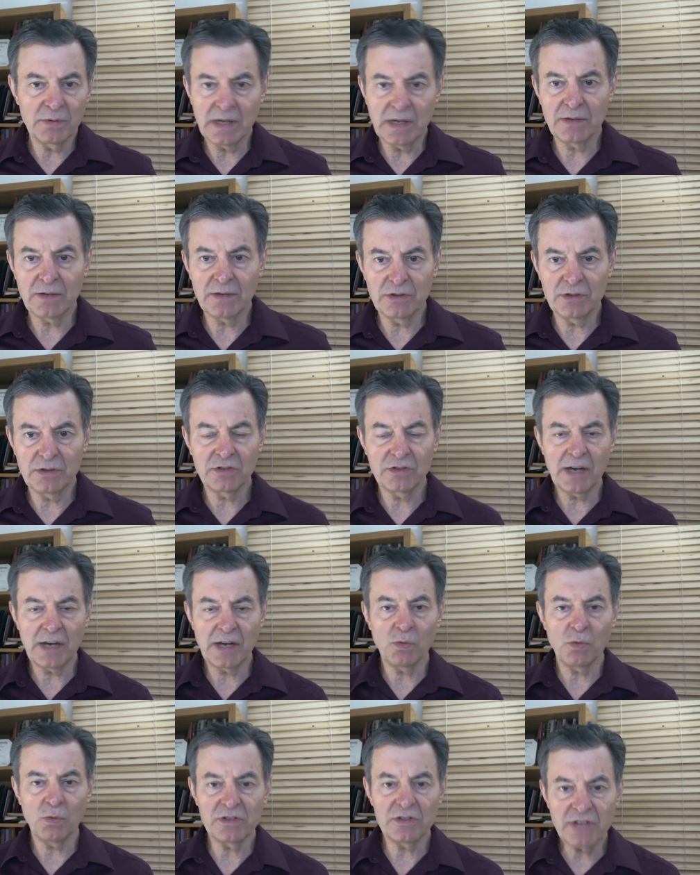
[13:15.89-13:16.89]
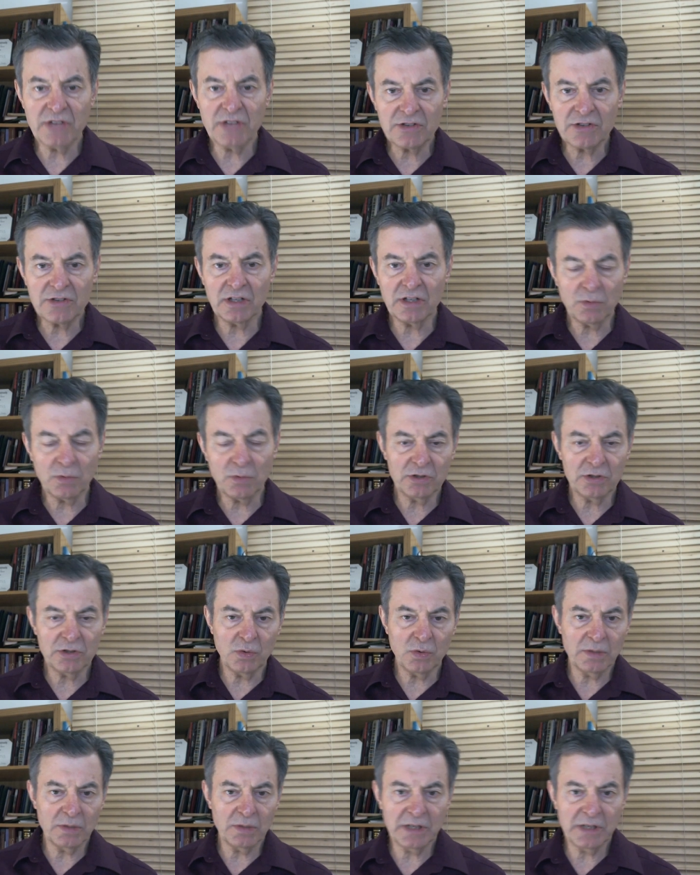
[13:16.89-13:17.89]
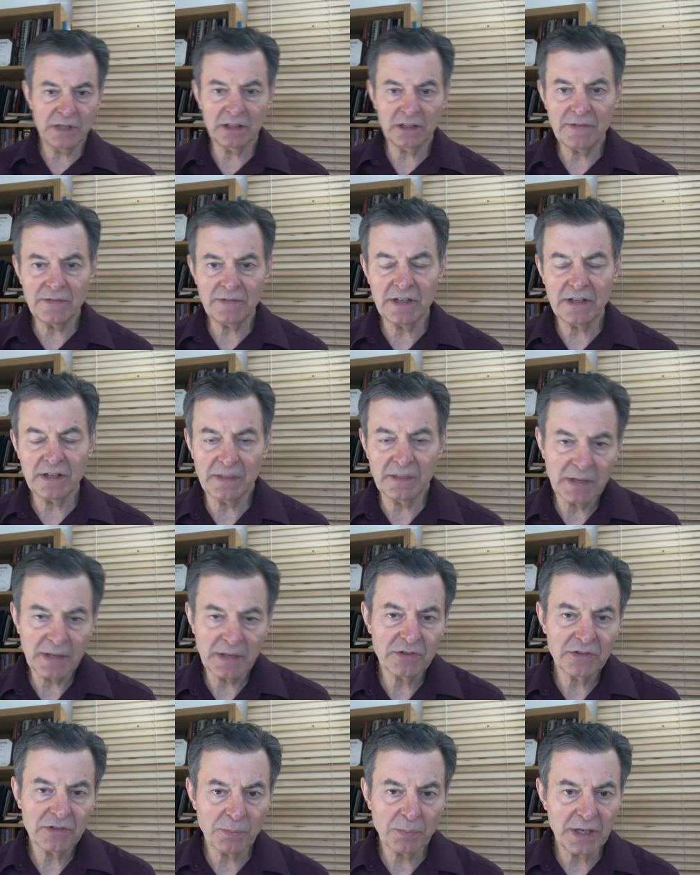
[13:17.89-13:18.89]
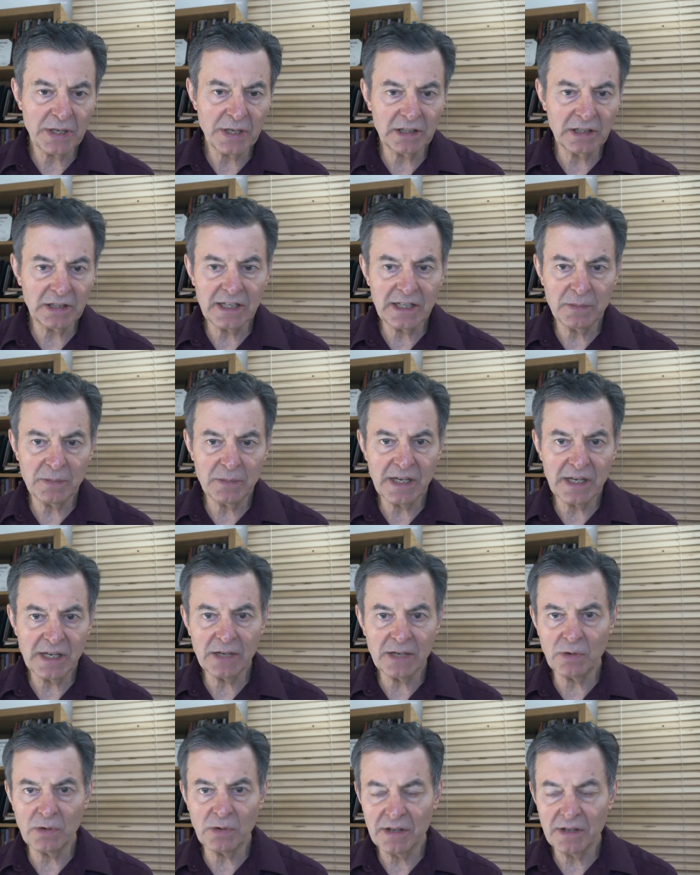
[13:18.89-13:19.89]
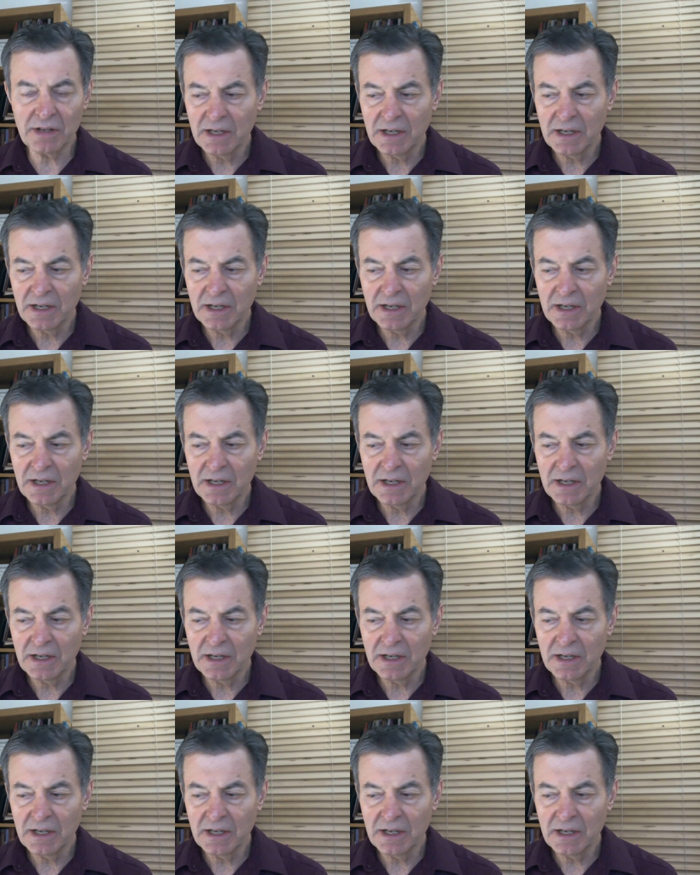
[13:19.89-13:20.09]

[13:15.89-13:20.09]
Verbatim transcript: I could just take 1 session. It would kill everything because I'm pretty clean to begin with.